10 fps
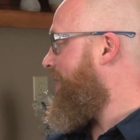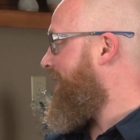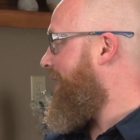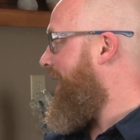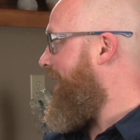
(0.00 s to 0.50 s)
we
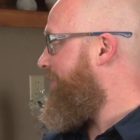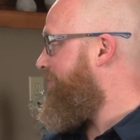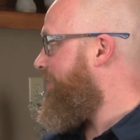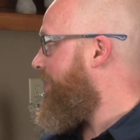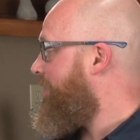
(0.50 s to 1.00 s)
can
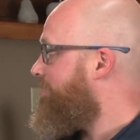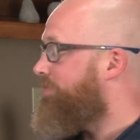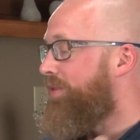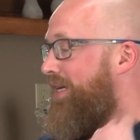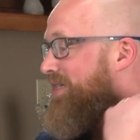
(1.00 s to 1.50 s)
have
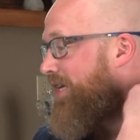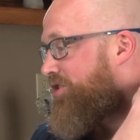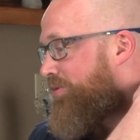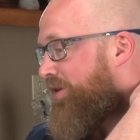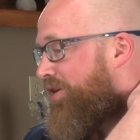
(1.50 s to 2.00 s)
the
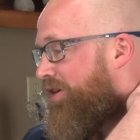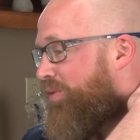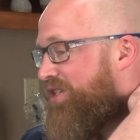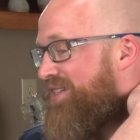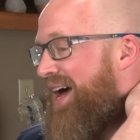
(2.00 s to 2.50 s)
accessory nerve,
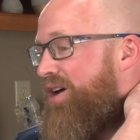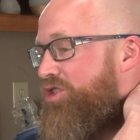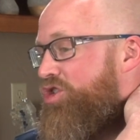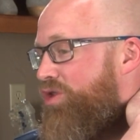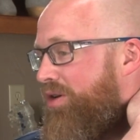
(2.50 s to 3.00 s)
which now
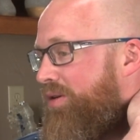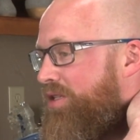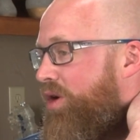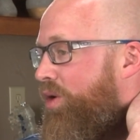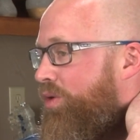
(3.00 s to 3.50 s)
is
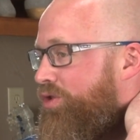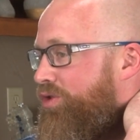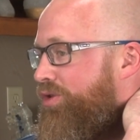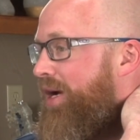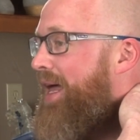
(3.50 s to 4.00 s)
struggling to hold
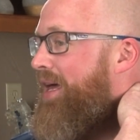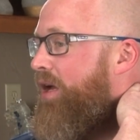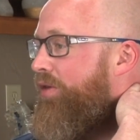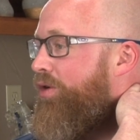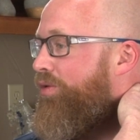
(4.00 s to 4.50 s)
your head
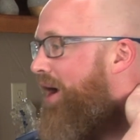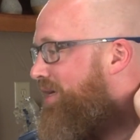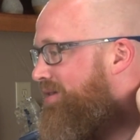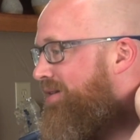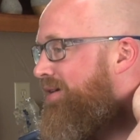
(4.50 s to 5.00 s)
on the
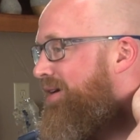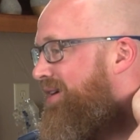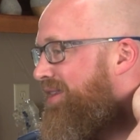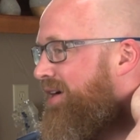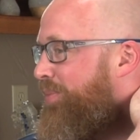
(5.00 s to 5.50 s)
horizon.
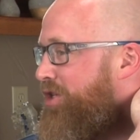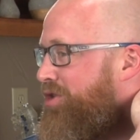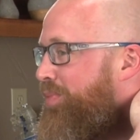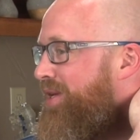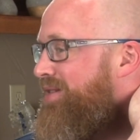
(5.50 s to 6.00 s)
The upper
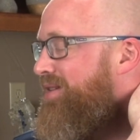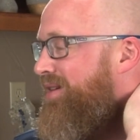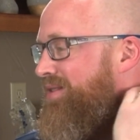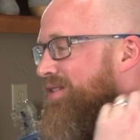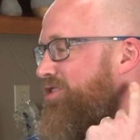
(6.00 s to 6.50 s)
trapezius and